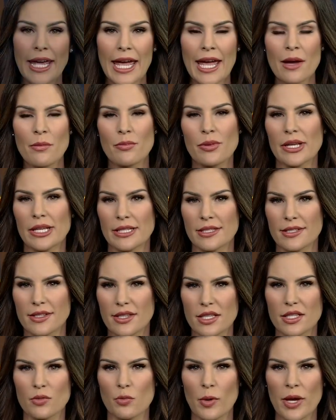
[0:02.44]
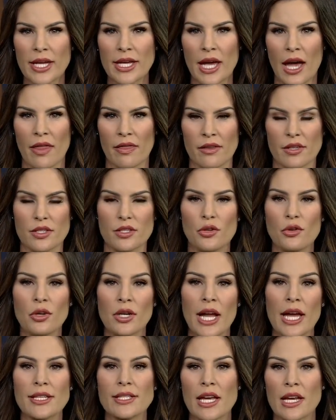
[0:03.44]
campus this weekend. The
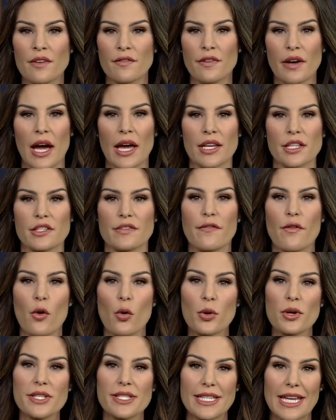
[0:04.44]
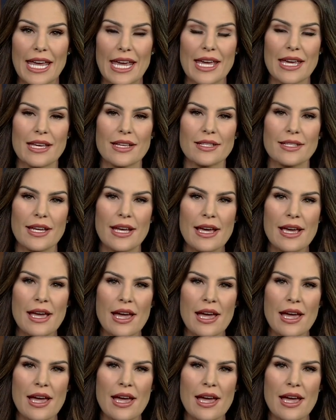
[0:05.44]
student identified as Forrest Keys,